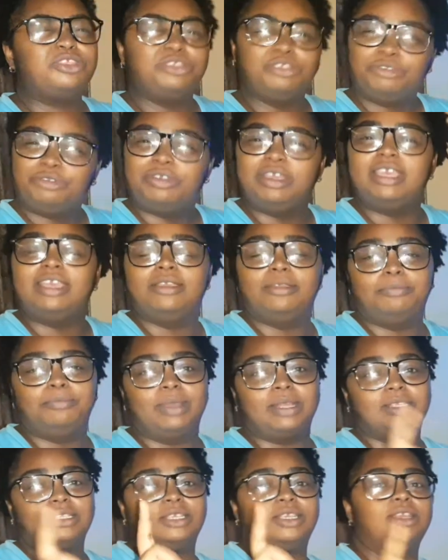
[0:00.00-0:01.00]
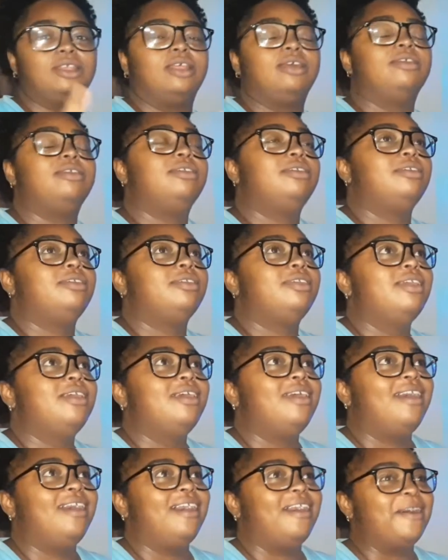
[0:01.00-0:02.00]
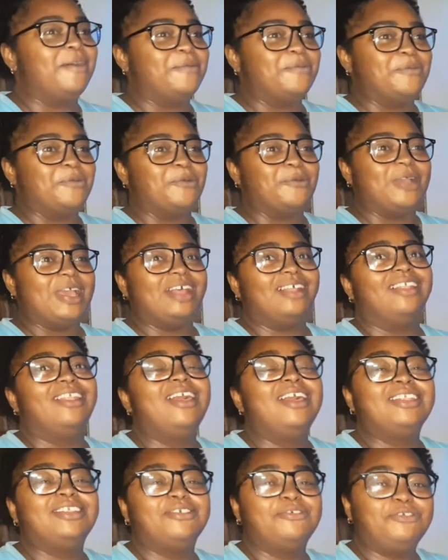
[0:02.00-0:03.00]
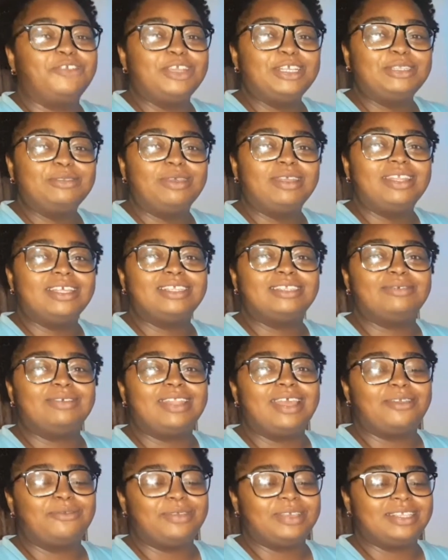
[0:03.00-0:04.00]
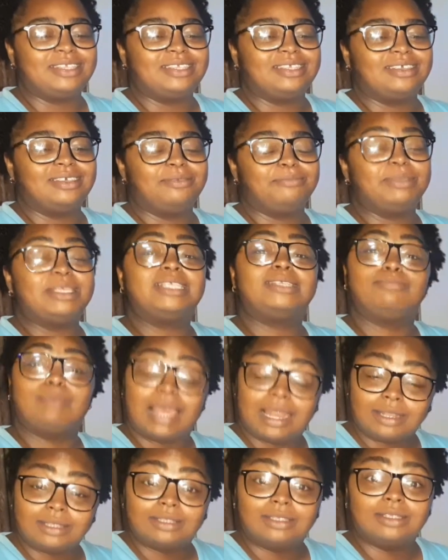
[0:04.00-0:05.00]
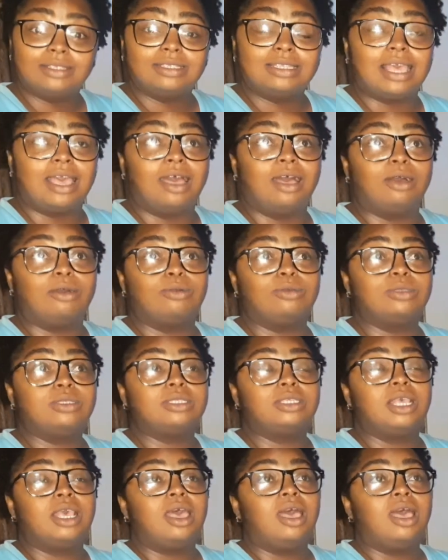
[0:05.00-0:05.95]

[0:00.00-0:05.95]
three particularly well. The first one is when I went to Miss Patterson's house.